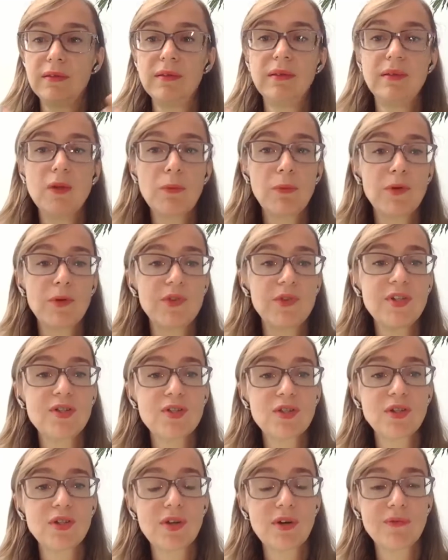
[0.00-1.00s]
the
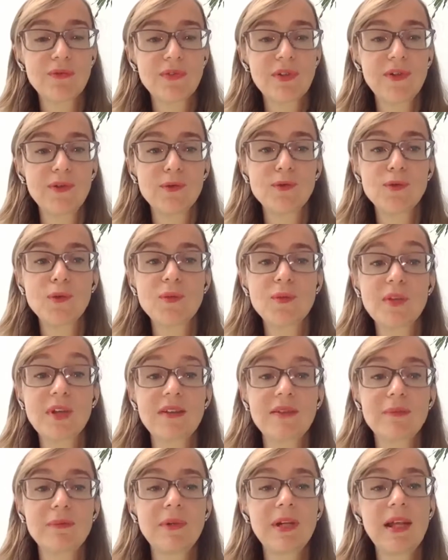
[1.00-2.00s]
position of these groups
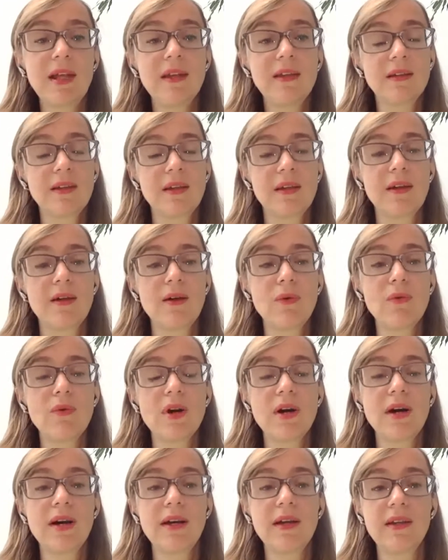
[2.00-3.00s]
explain
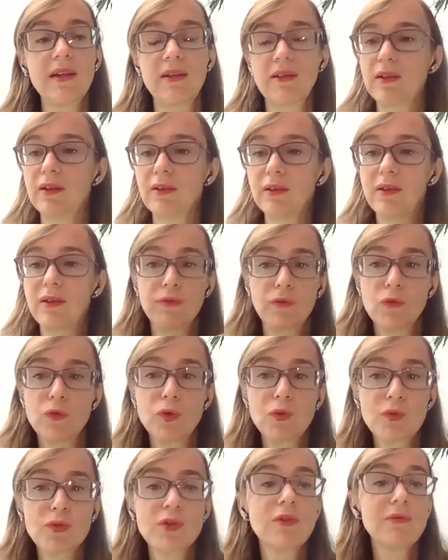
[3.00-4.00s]
why
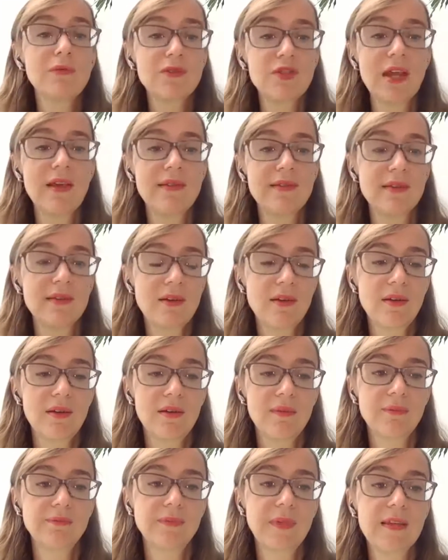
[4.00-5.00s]
groups such as
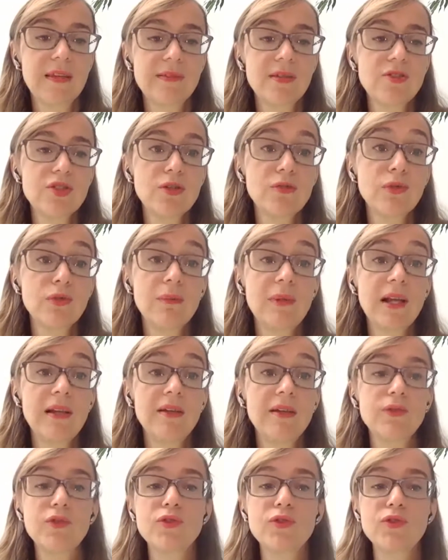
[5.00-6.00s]
Extinction
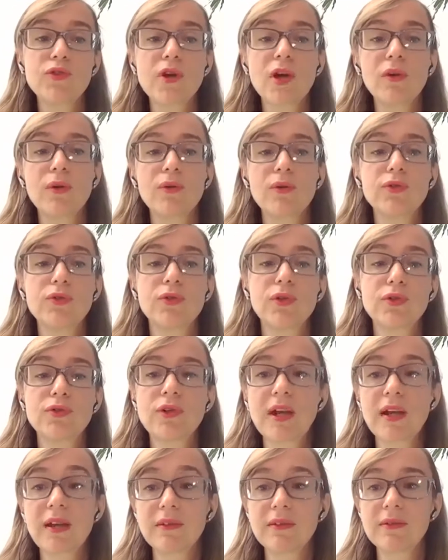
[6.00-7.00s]
Rebellion struggle to
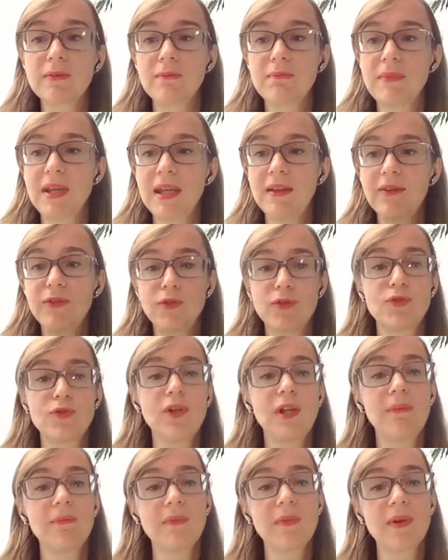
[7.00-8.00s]
attract
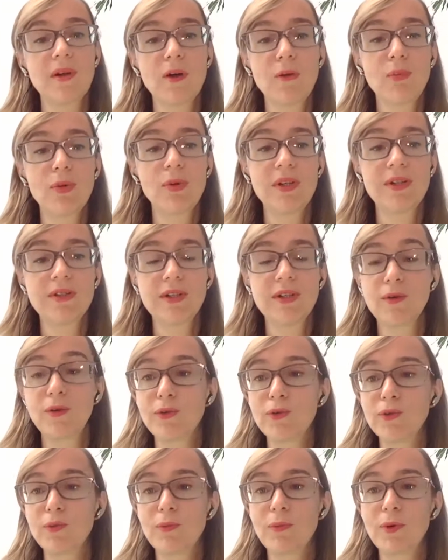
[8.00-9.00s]
mainstream political
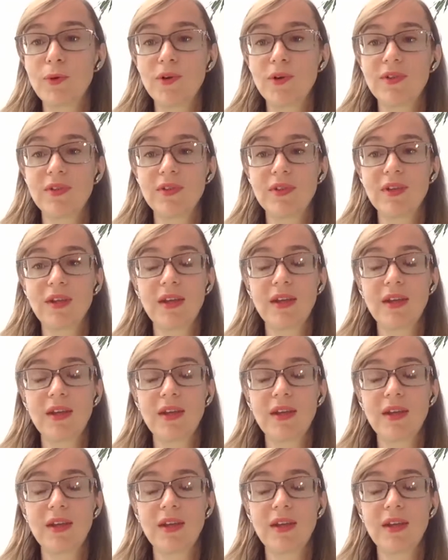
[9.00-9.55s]
support.